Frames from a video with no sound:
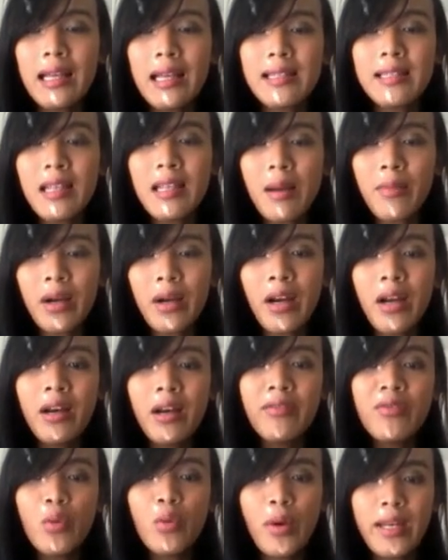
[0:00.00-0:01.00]
Summer
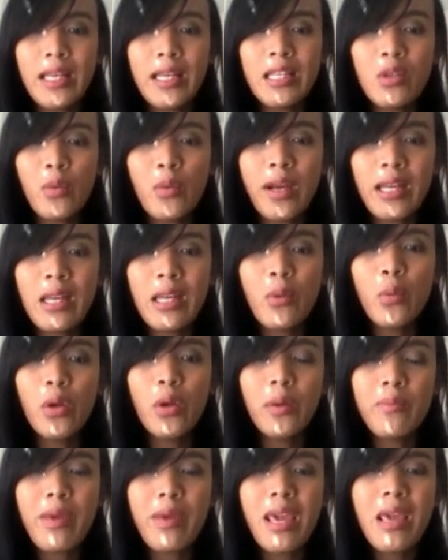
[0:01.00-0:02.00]
of 2020
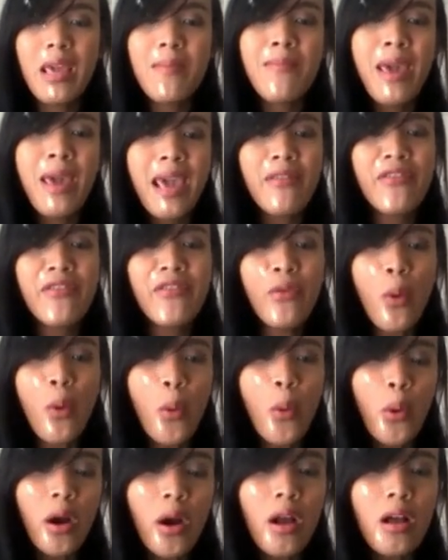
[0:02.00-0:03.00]
will be May
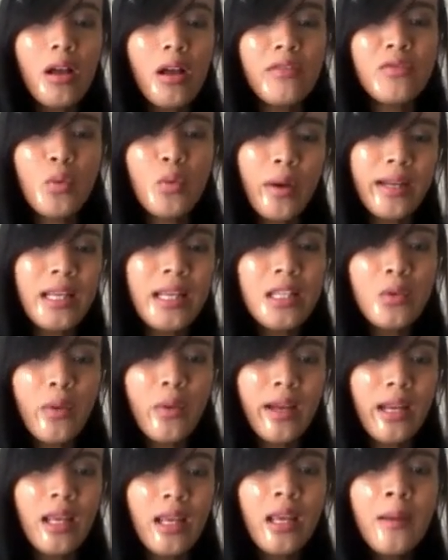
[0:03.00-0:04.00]
4 of
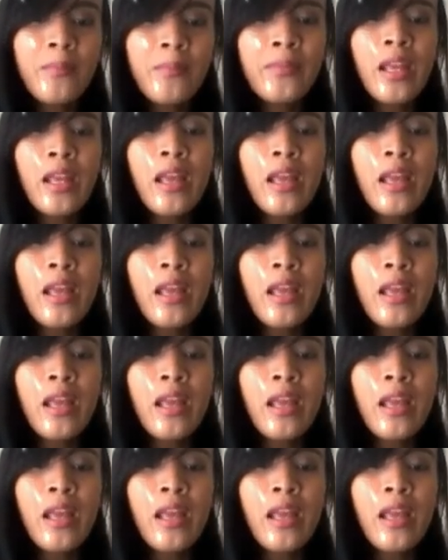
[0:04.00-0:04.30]
2020.